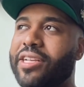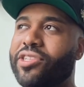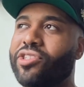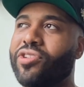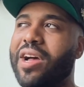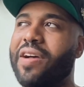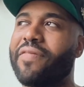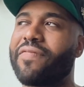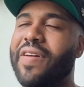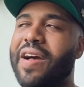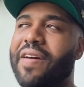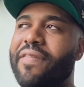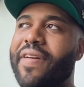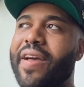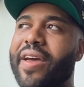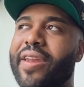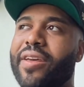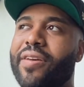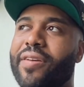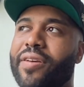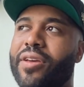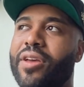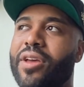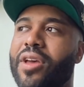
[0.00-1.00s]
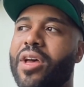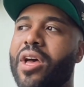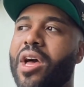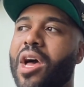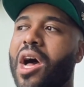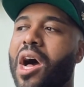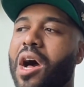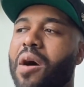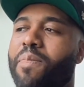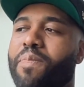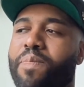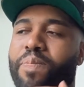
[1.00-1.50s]
So I've had a
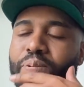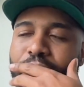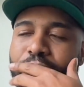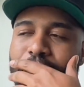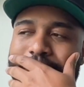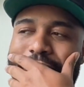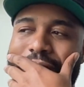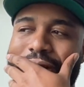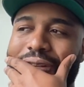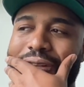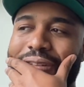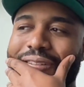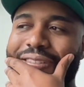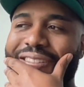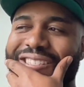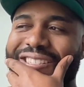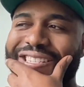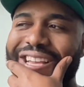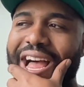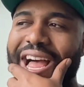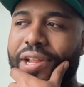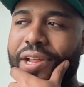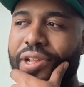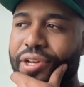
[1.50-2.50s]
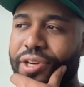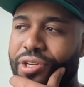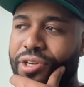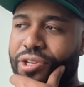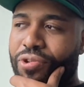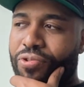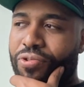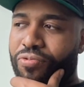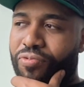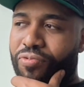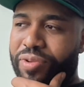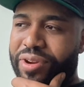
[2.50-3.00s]
pretty solid
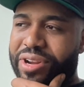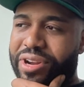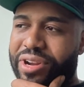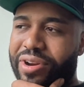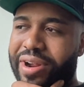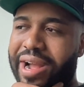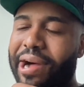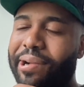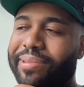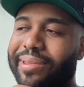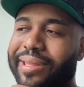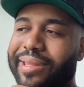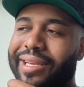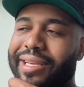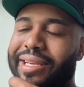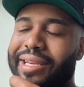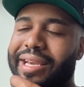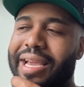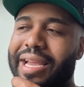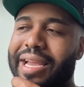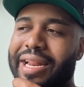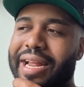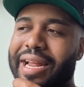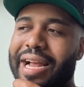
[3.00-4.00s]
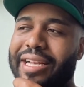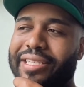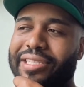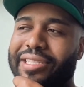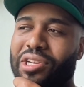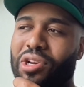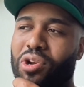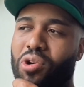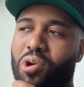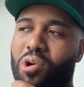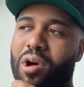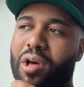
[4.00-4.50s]
career out the gate as
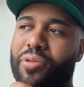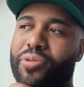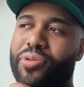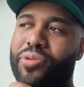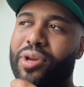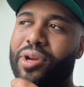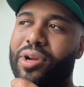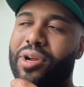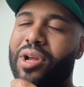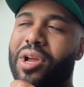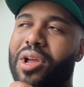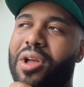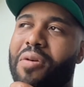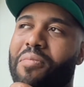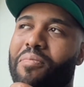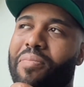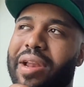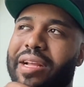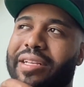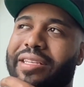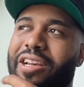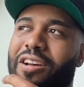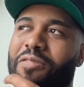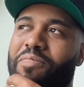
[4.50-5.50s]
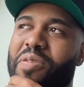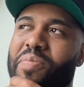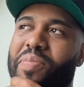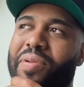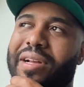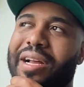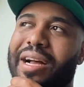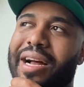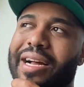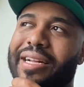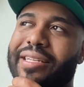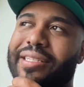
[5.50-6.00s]
an author, but I tell people
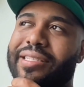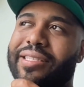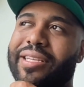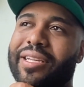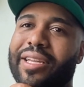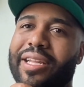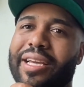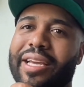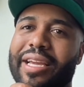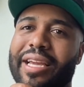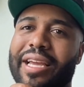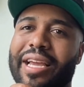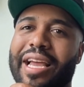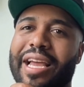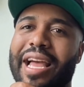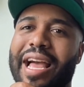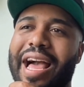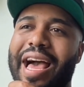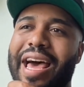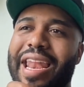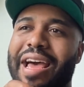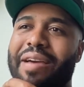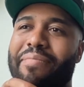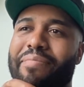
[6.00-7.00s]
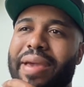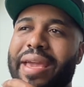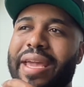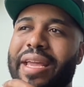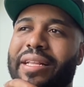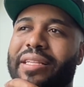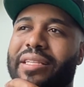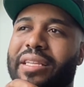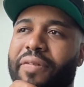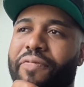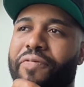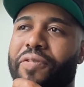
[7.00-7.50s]
constantly, had I
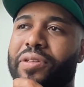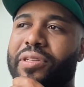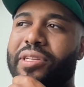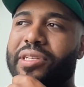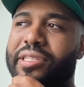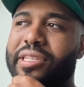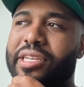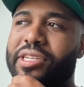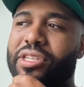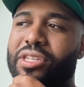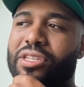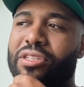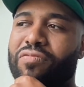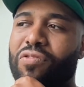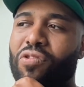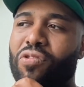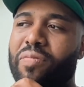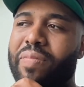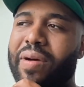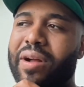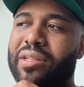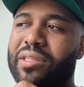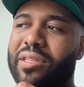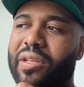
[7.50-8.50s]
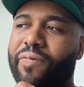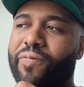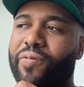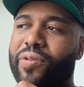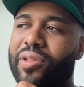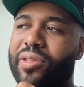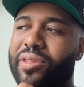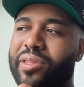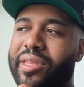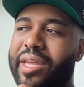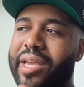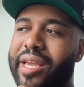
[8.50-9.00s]
made different decisions, wrote about
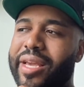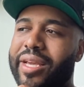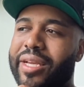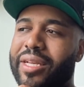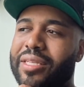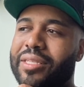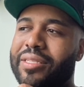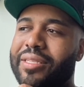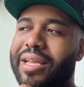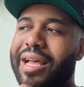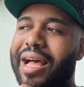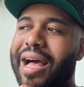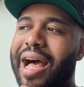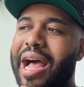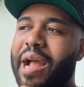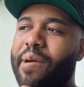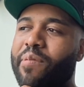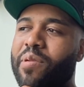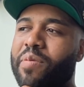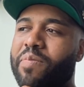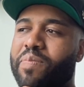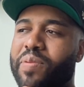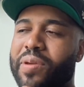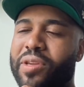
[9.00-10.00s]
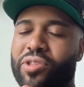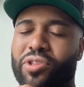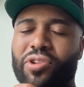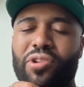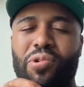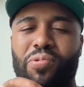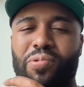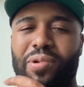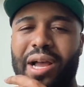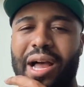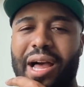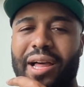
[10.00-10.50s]
different things, I would be. Do you
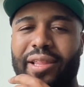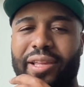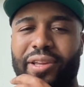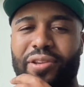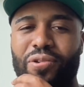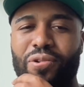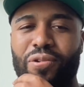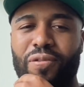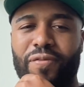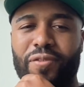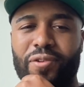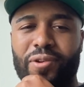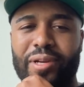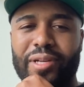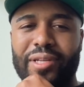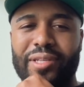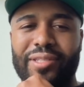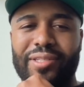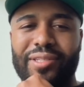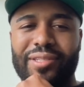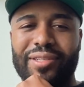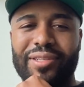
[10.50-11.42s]
know who Colleen Hoover is?